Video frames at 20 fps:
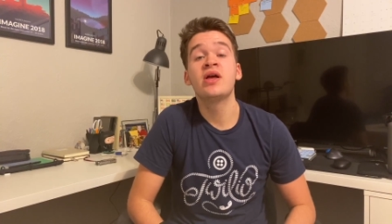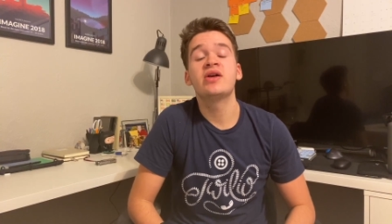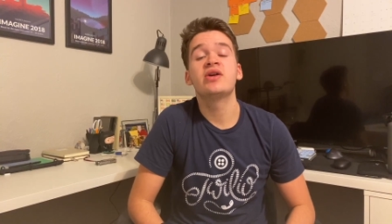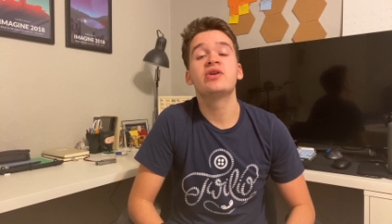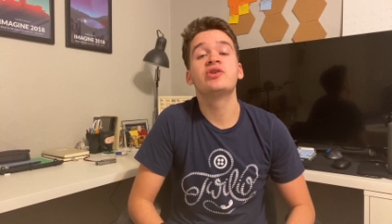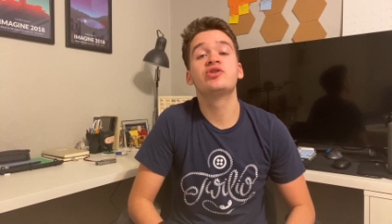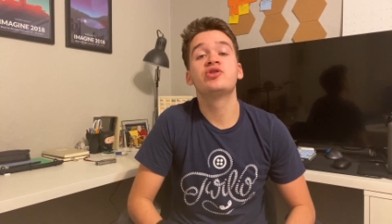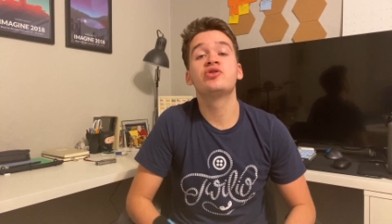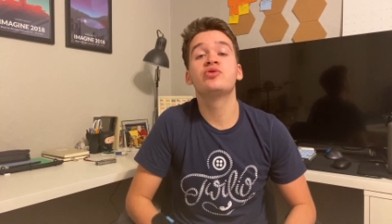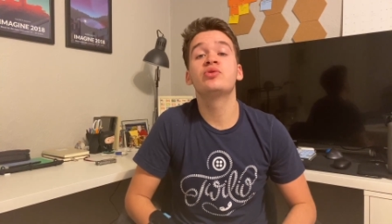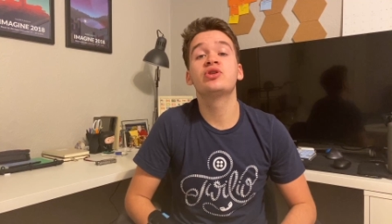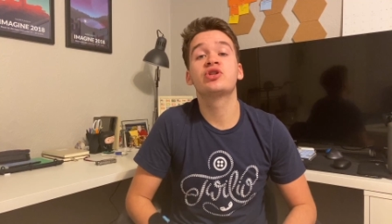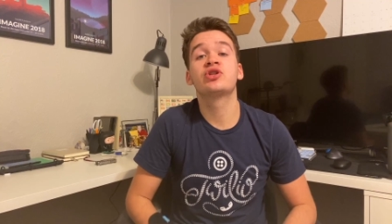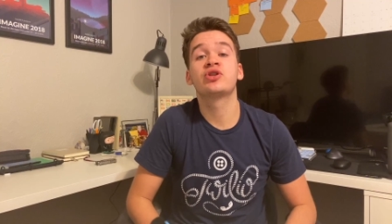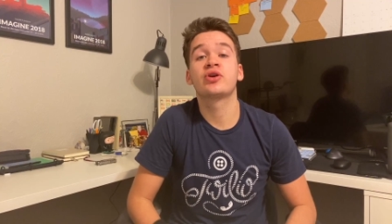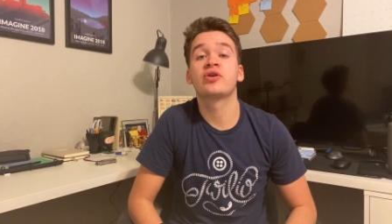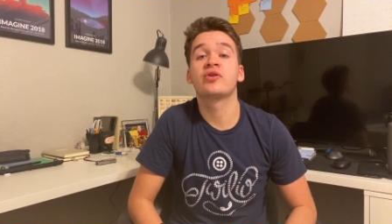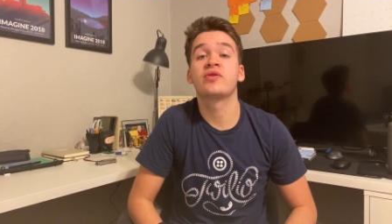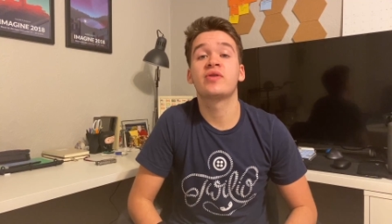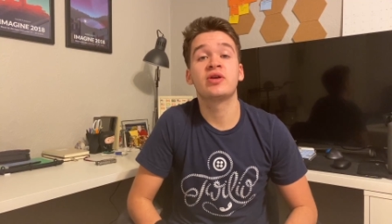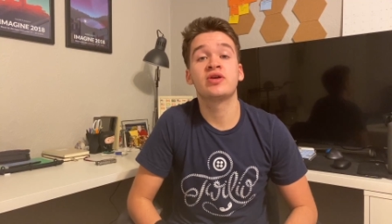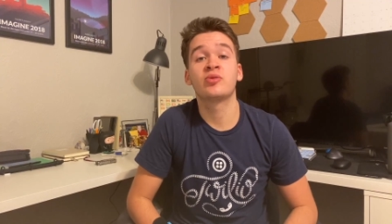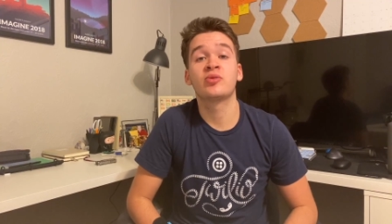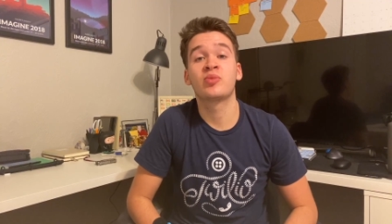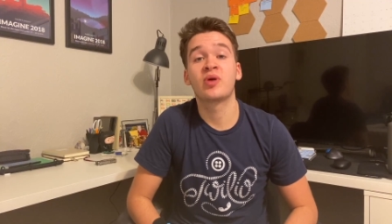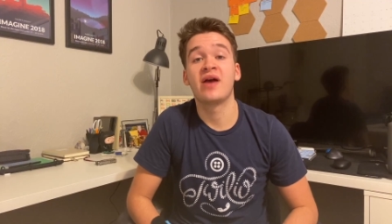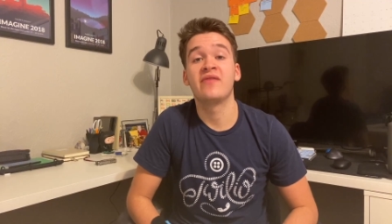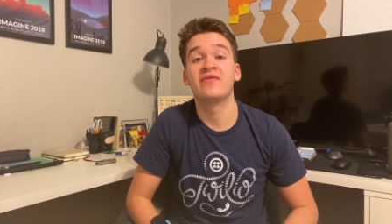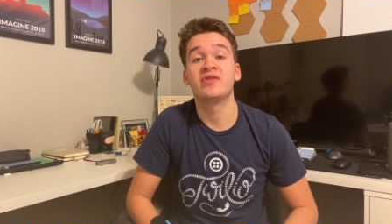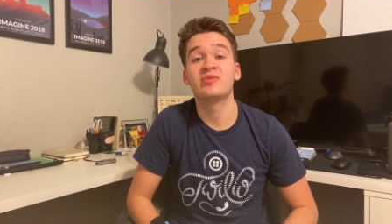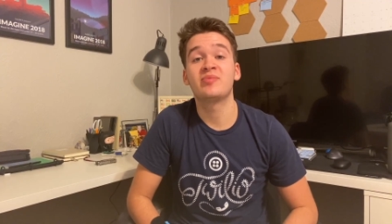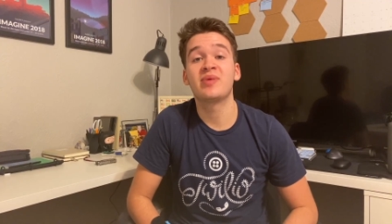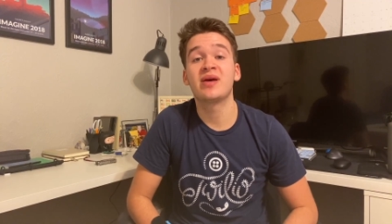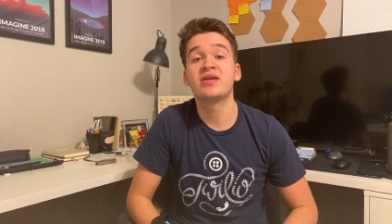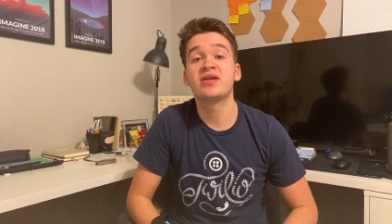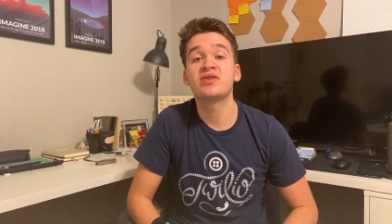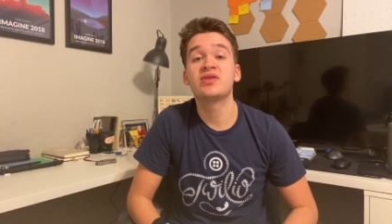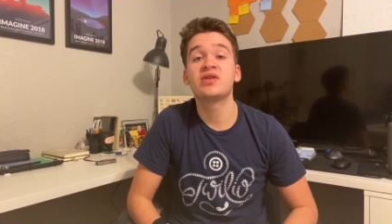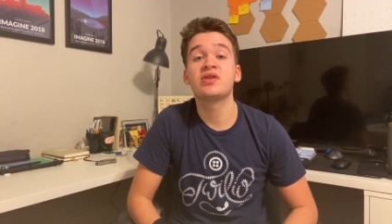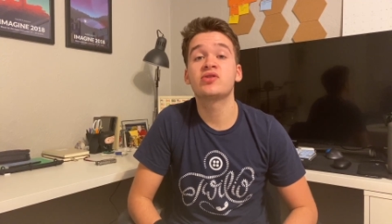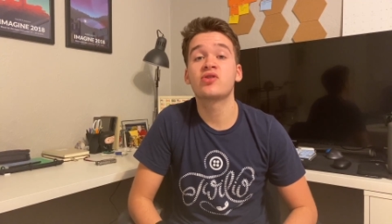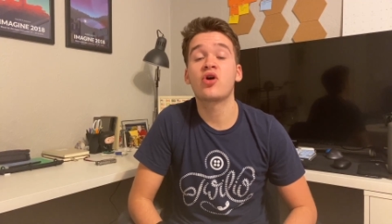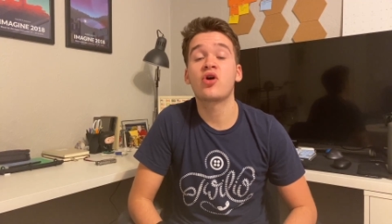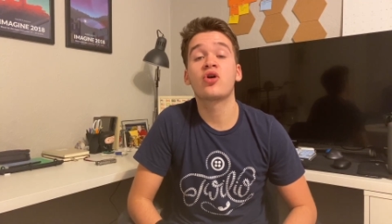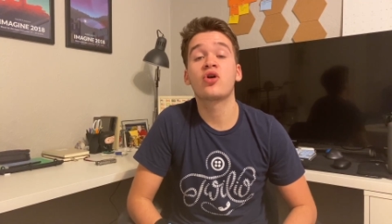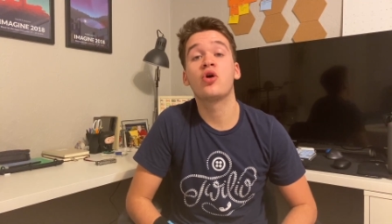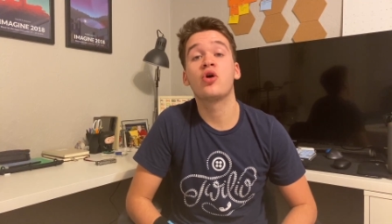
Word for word: is to ensure that your private dependencies are